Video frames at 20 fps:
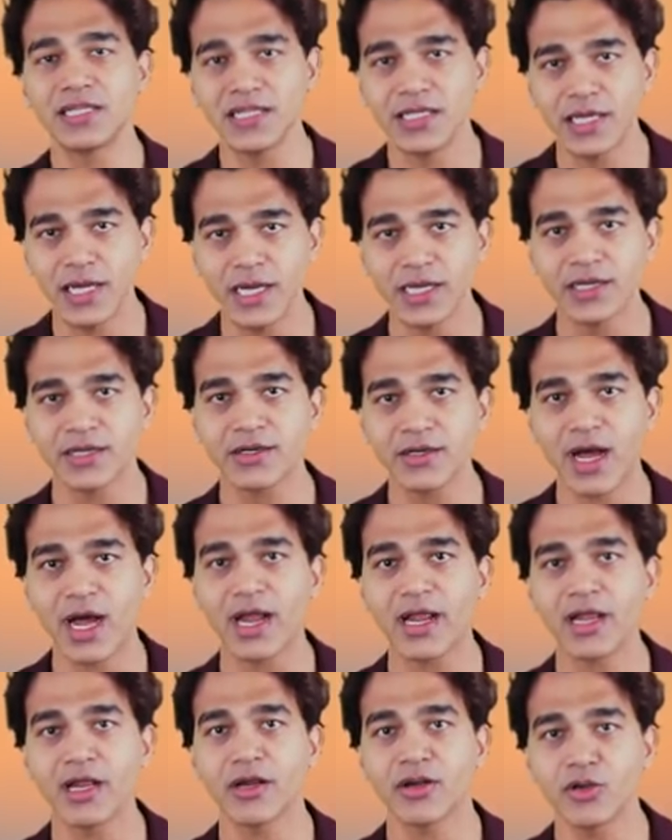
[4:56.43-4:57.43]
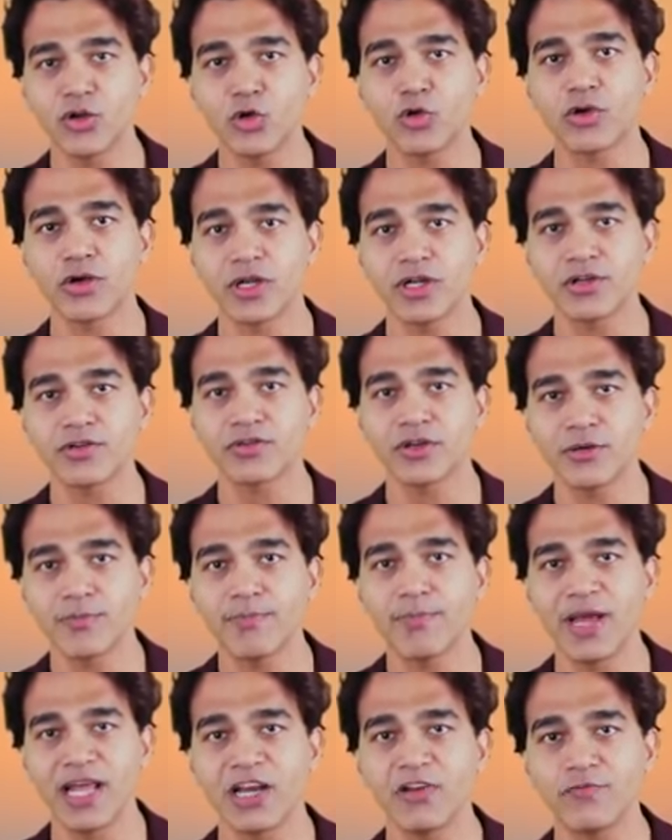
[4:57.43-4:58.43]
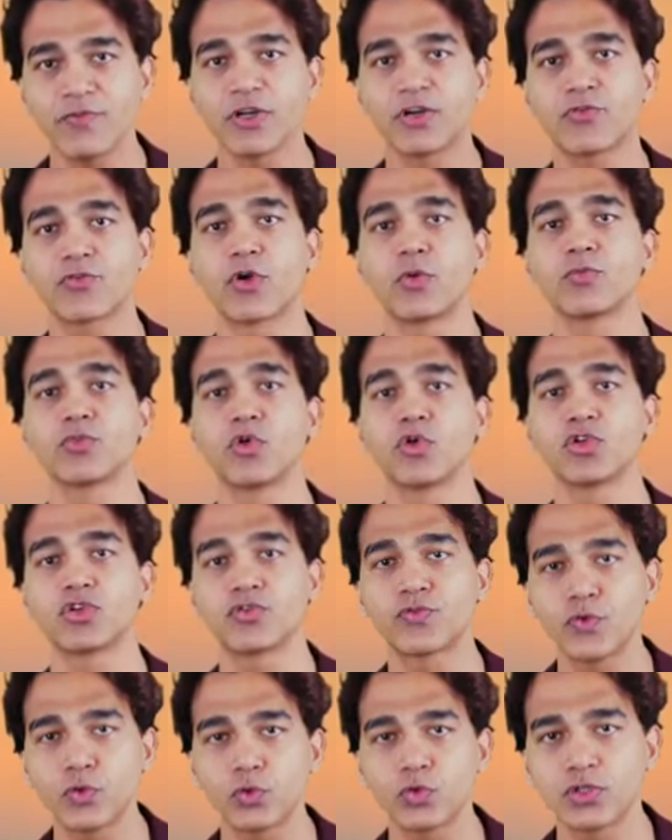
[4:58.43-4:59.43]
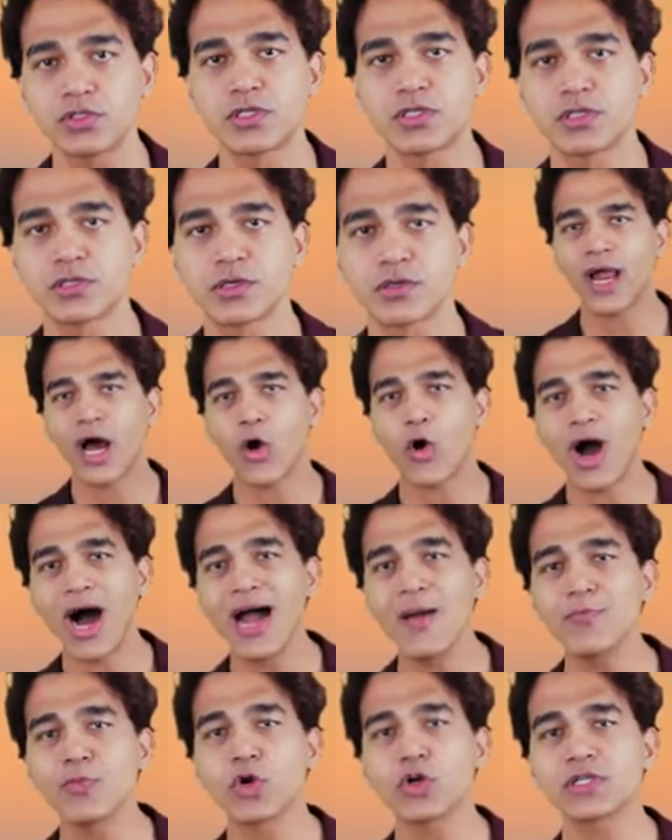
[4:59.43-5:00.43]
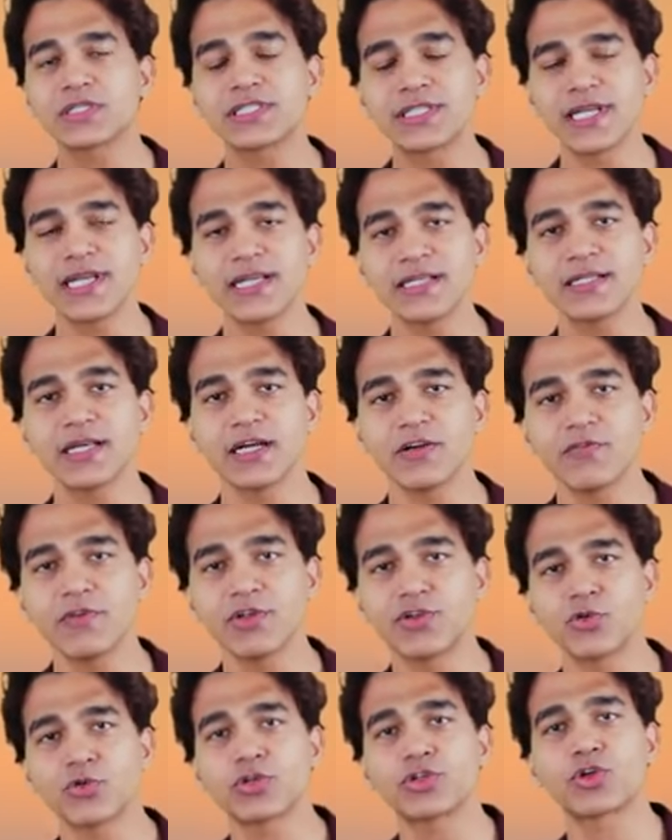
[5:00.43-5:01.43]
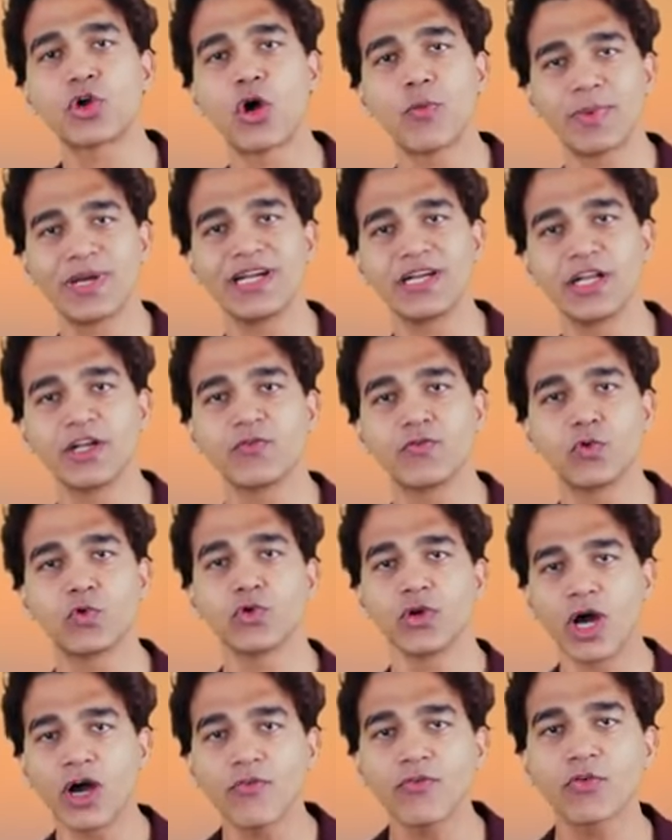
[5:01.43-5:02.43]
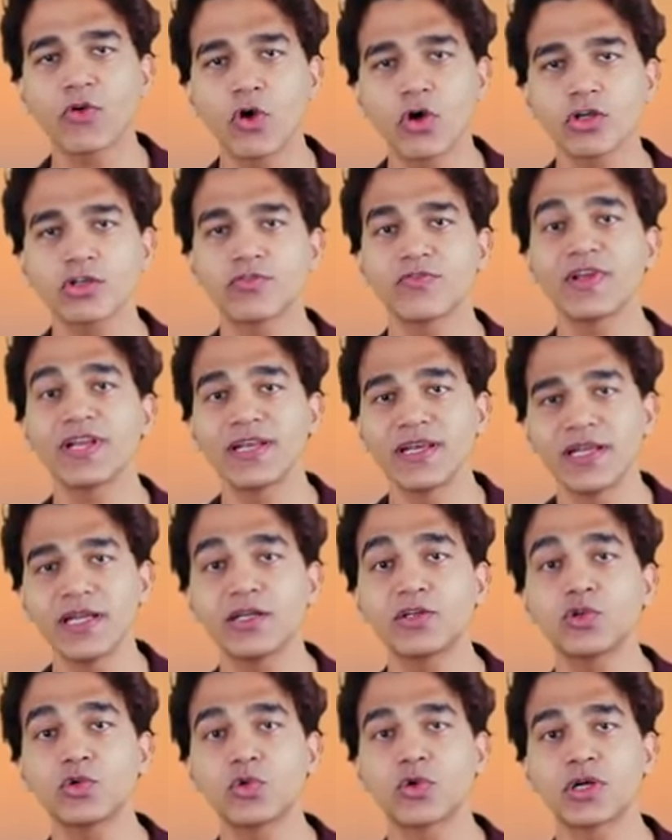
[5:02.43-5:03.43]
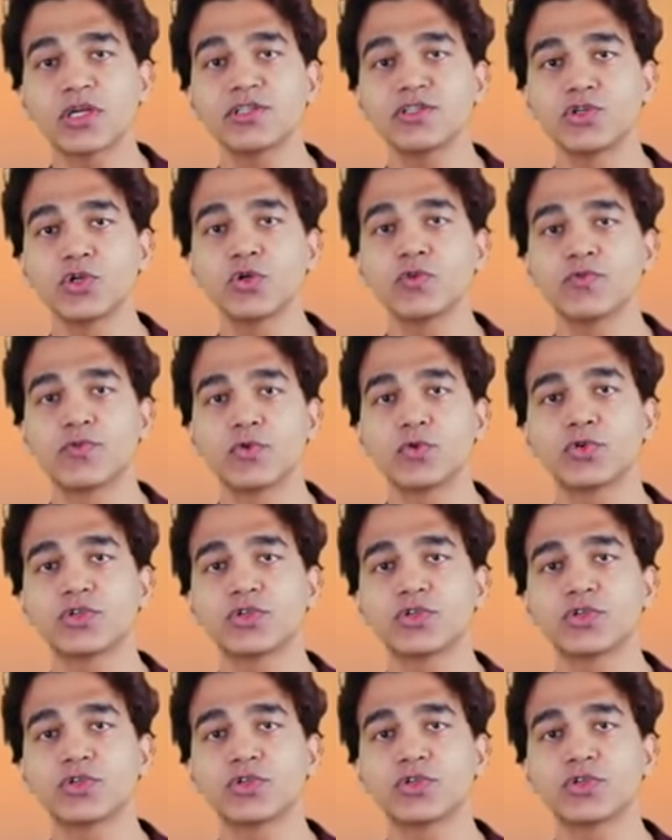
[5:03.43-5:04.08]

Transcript: the entire nutritional benefit from those foods. Now, I'm not saying that we should stop eating food. Of course, we need to consume